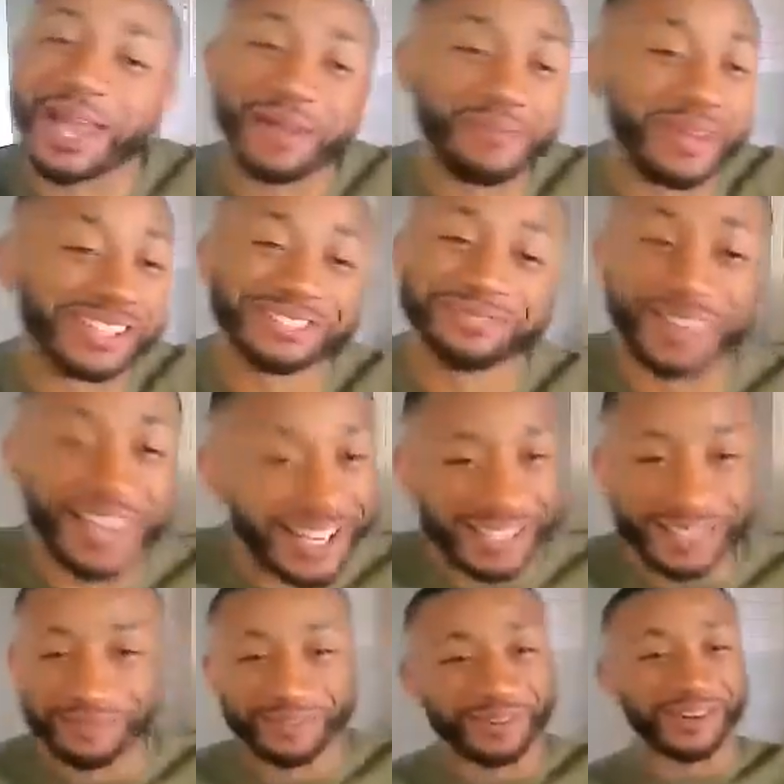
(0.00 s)
MS
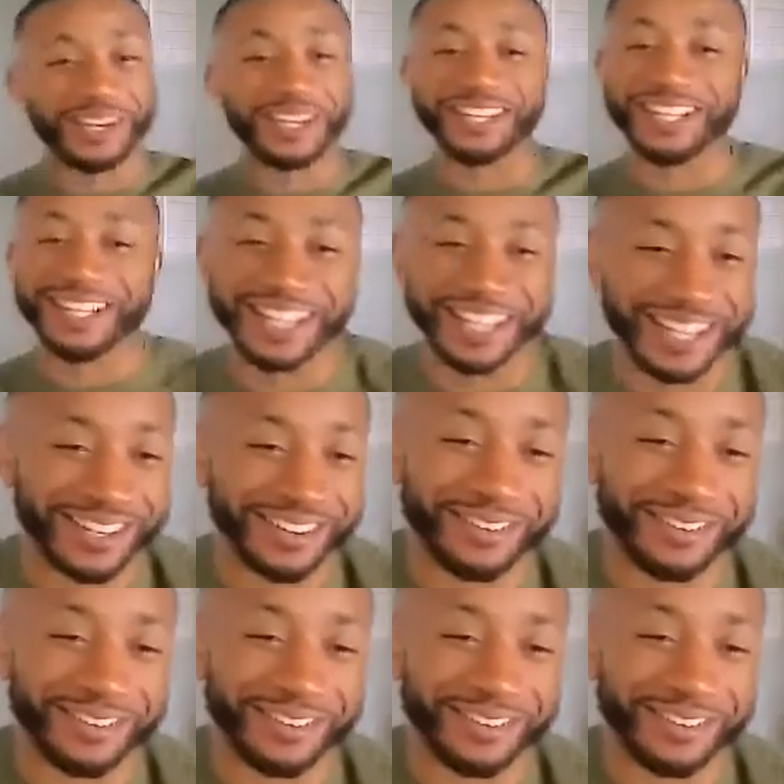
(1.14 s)
spending, boy. Look,